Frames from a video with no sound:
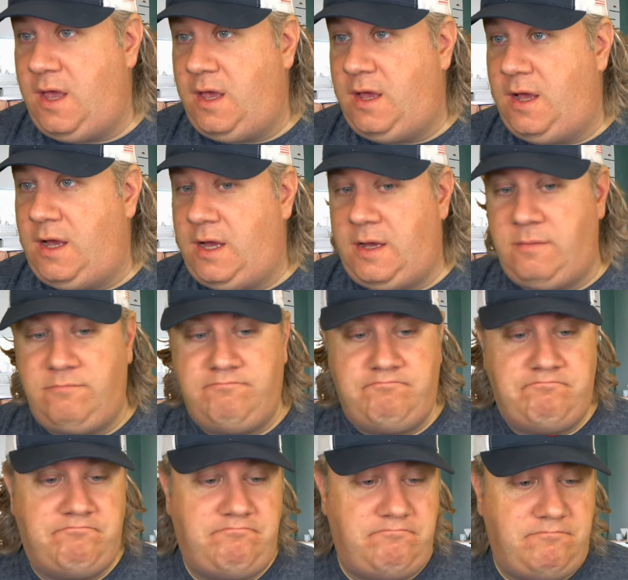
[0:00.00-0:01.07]

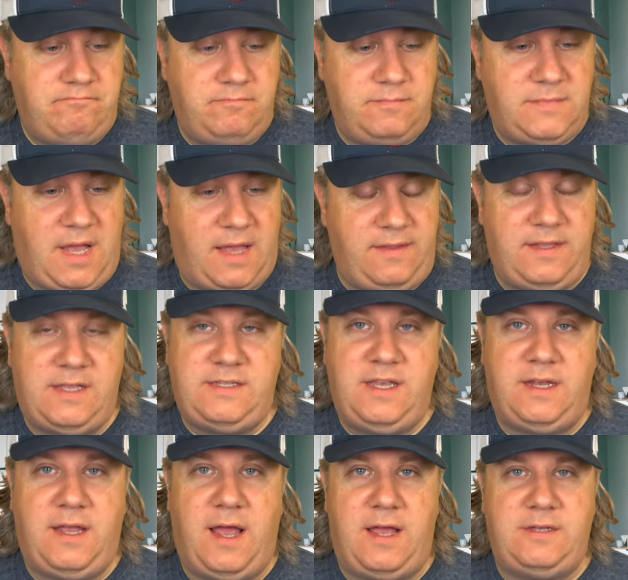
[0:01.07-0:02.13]
Um, I think that's
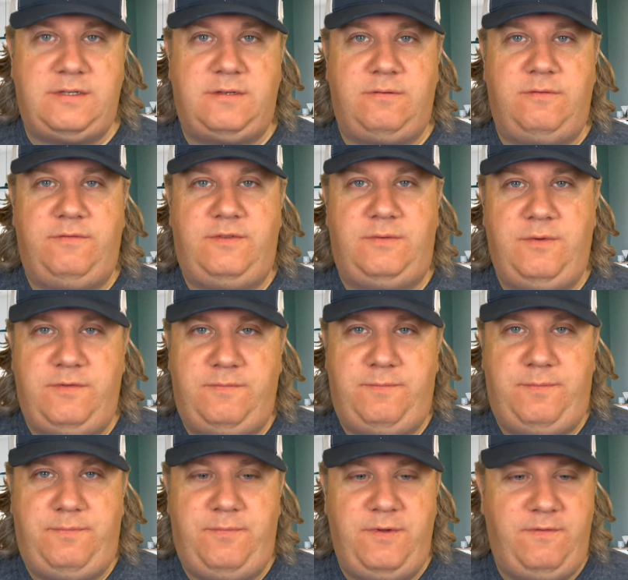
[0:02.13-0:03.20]
it, guys. We've, we've,
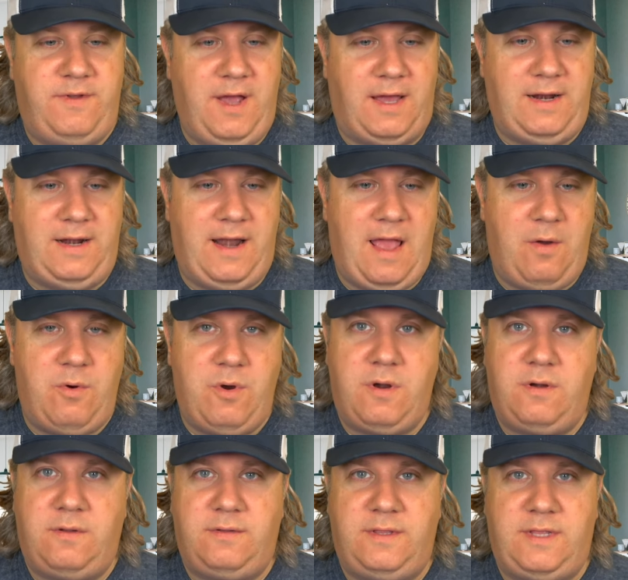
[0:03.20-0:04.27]
we've gone an
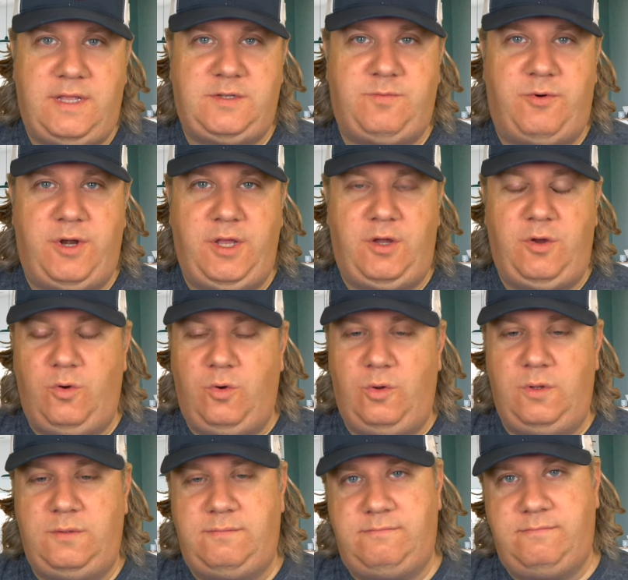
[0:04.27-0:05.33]
hour. I think that's pretty
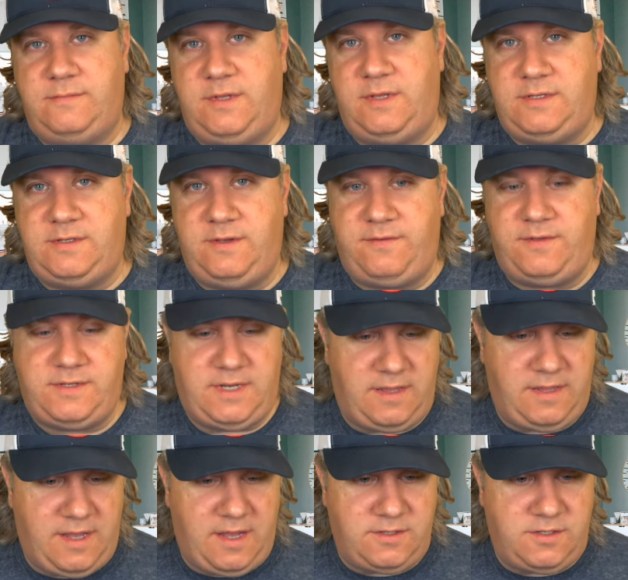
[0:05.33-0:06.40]
cool. Is, if there's
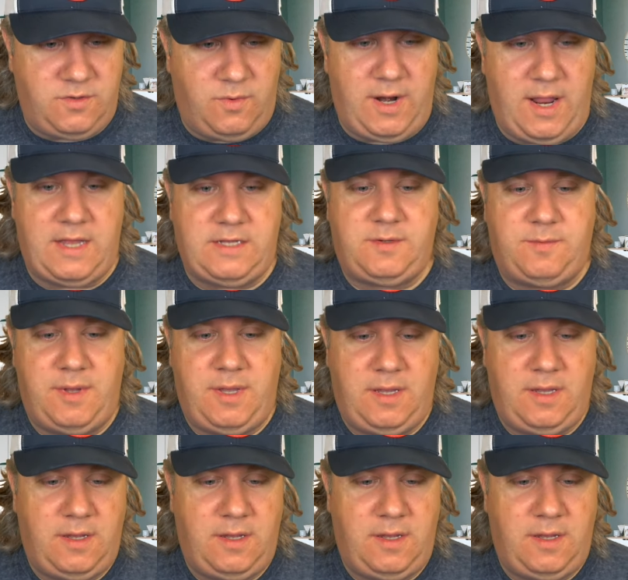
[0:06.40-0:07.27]
anything else you want to ask me,